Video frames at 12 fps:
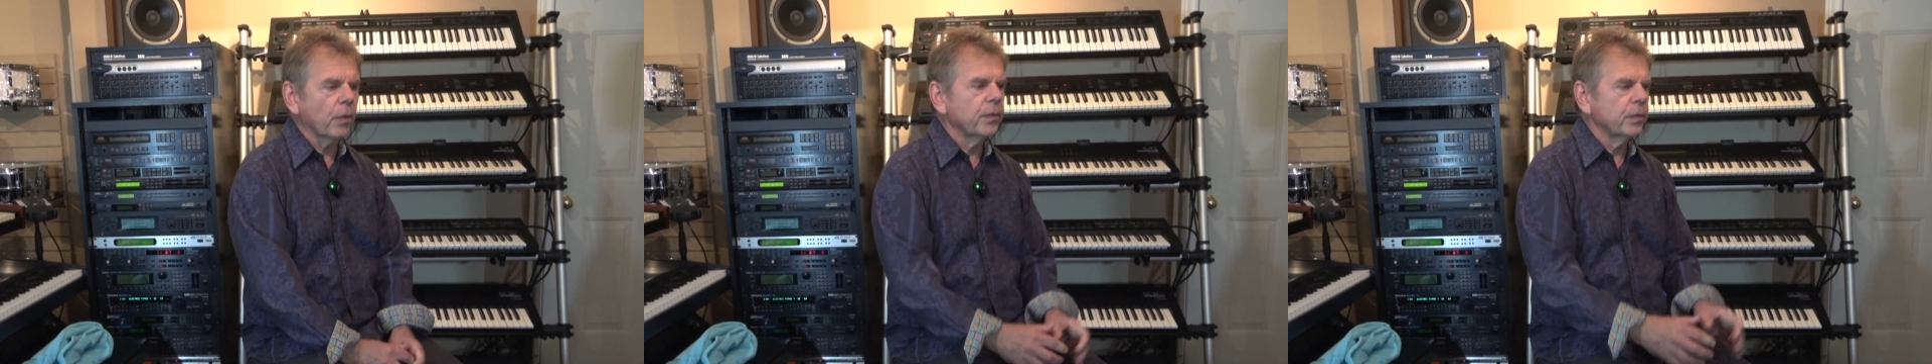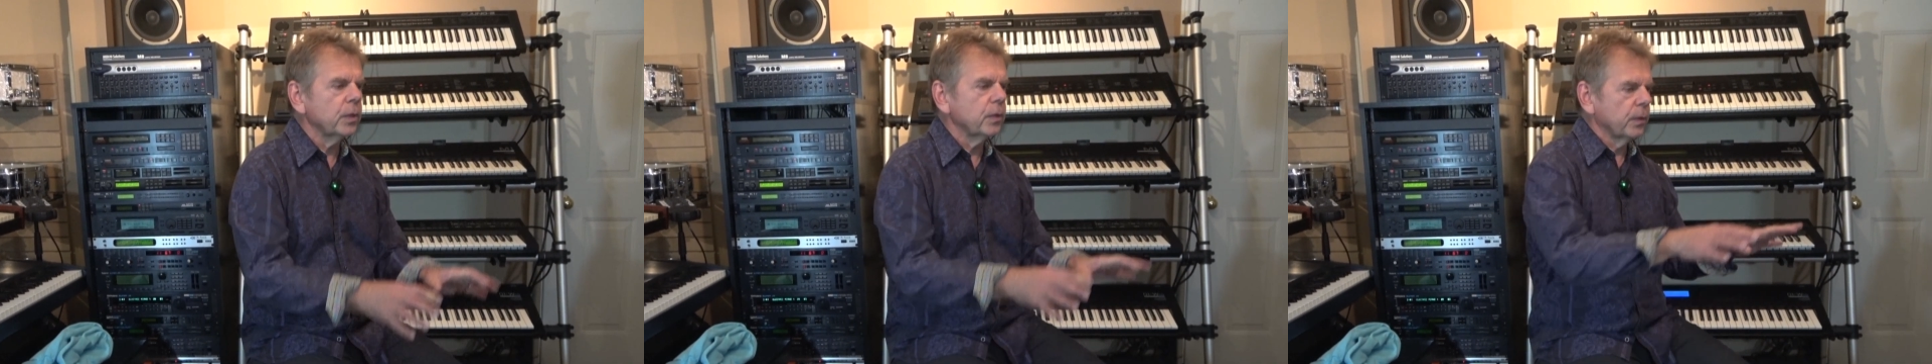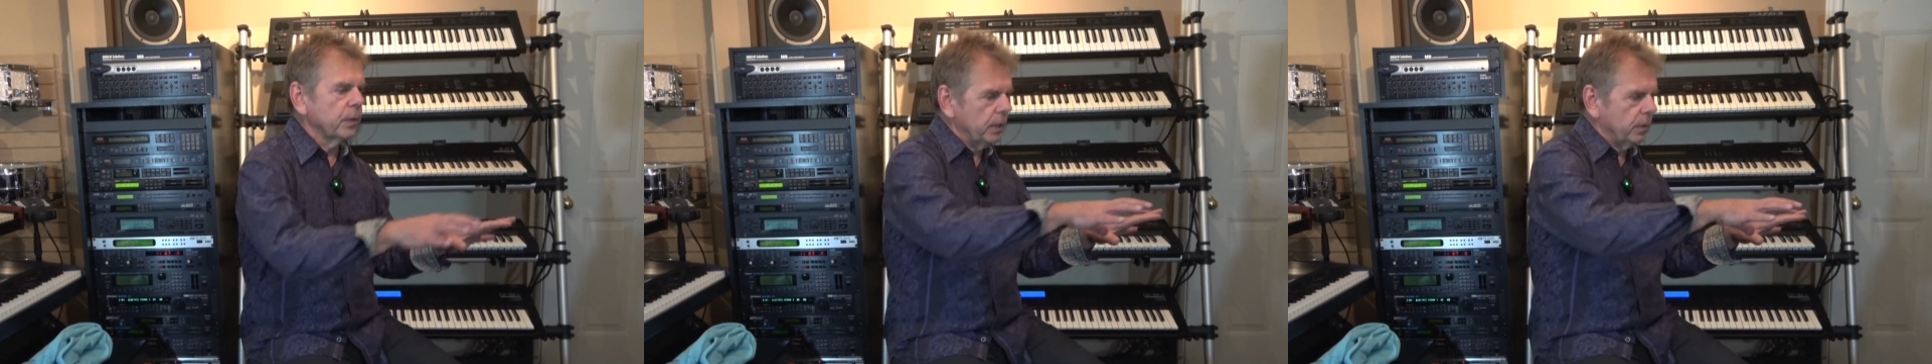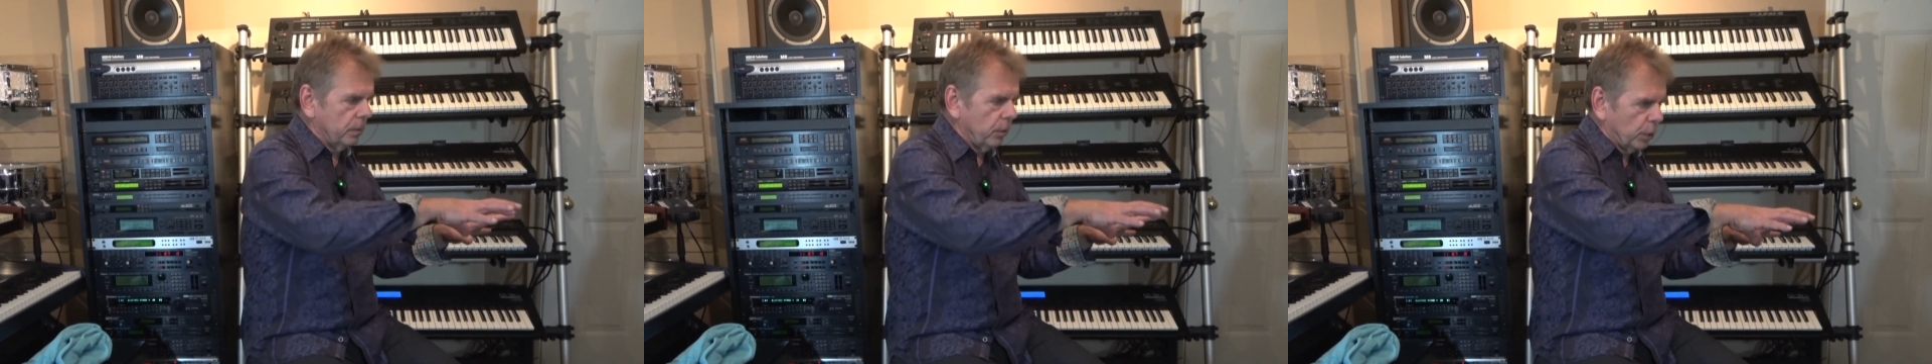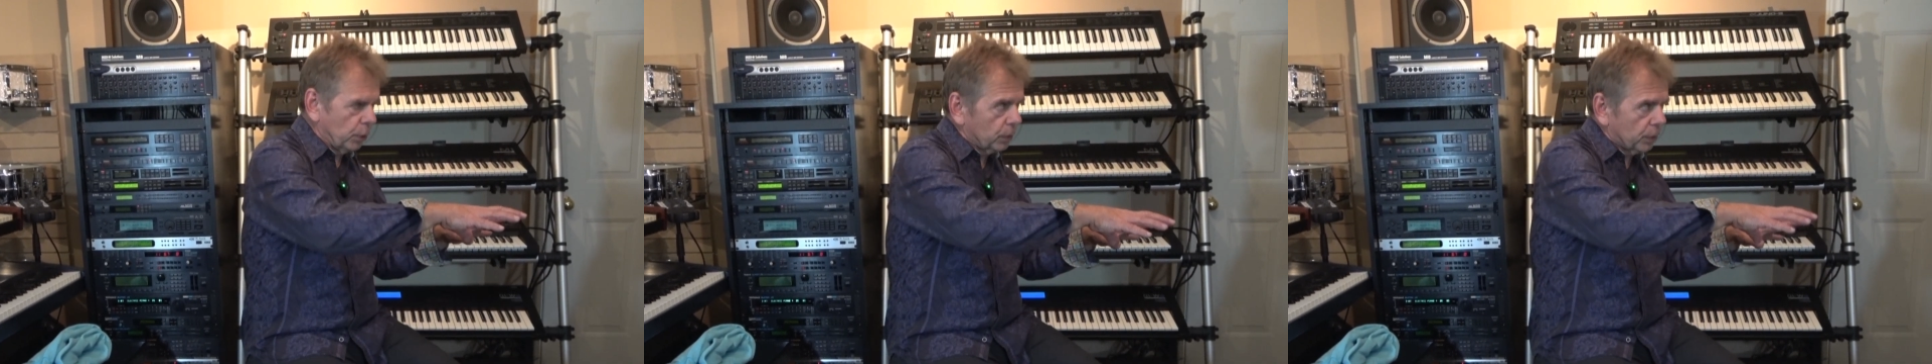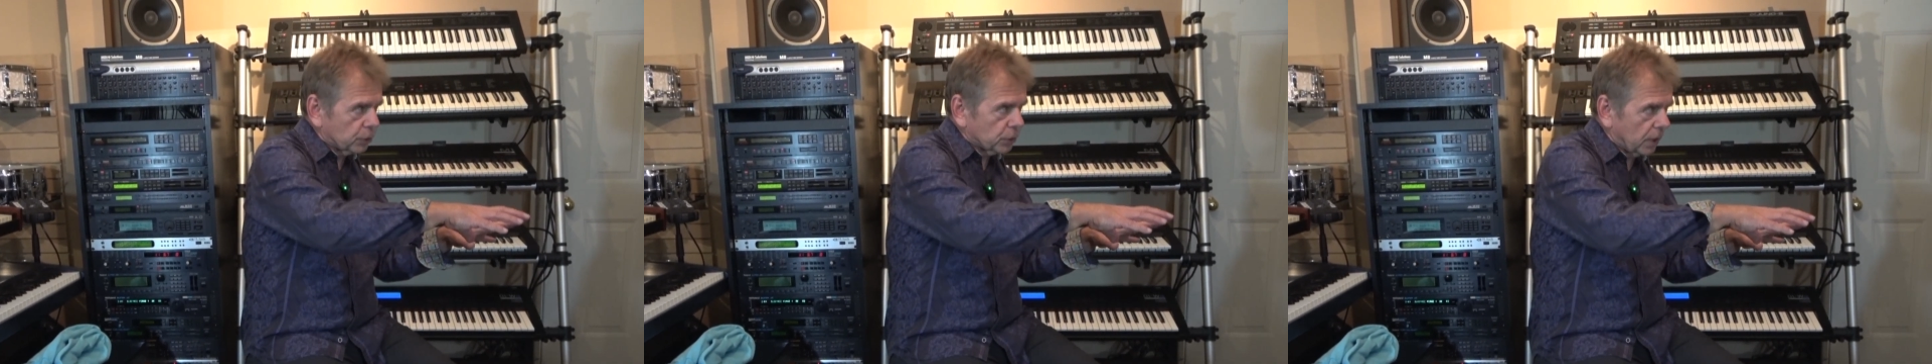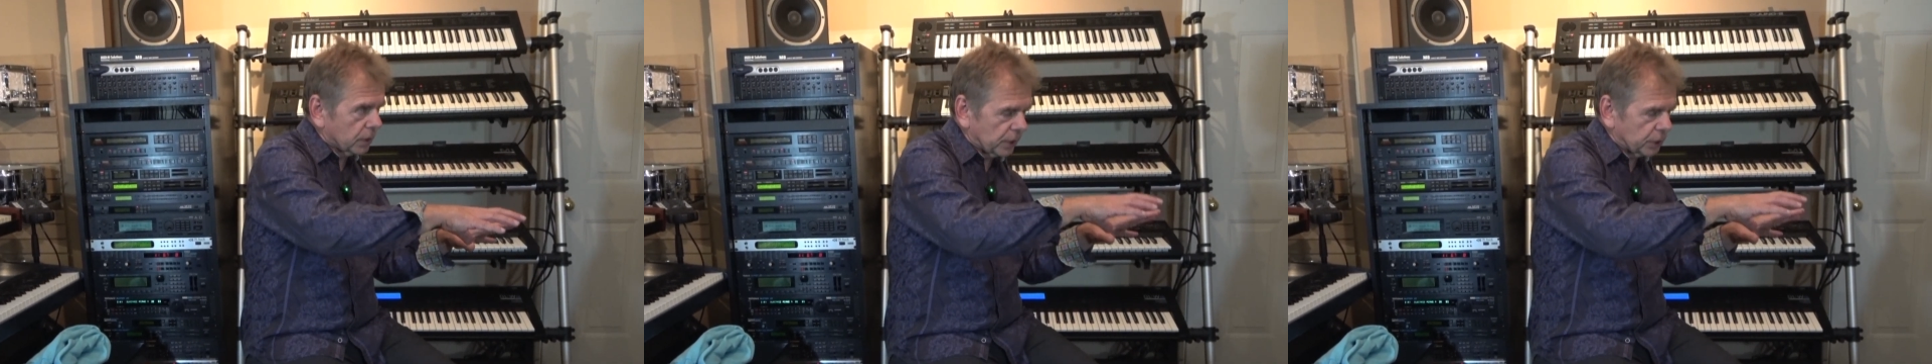than the earlier songs